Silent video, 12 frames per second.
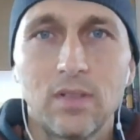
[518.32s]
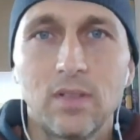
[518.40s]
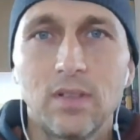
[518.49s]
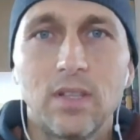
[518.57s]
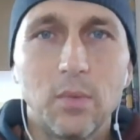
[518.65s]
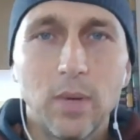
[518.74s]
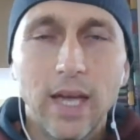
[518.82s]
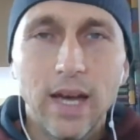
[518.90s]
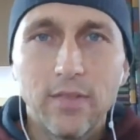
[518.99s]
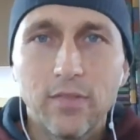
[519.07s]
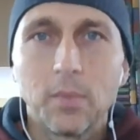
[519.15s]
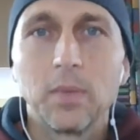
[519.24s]
than we
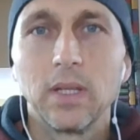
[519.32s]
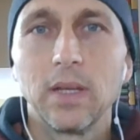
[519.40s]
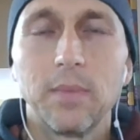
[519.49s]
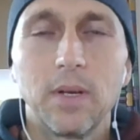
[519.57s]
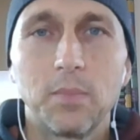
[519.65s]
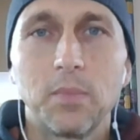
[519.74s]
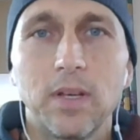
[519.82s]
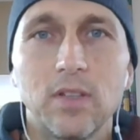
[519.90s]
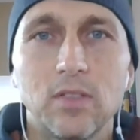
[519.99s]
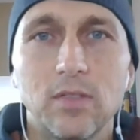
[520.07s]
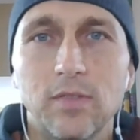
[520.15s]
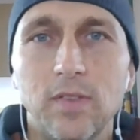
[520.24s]
have from a limited place
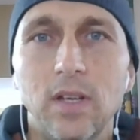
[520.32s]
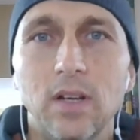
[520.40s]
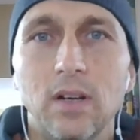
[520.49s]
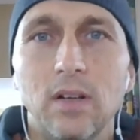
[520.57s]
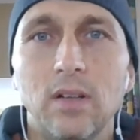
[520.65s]
of fear.